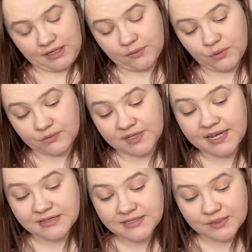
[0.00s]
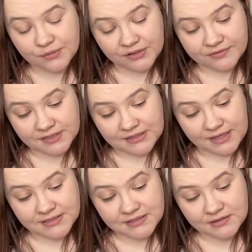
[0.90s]
it will rise in perfect
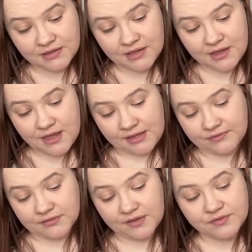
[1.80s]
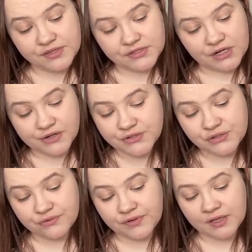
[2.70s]
light. I have loved the stars
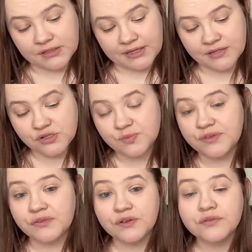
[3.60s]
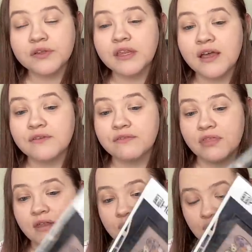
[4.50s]
too fondly to be fearful of
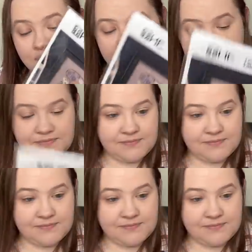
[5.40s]
the night.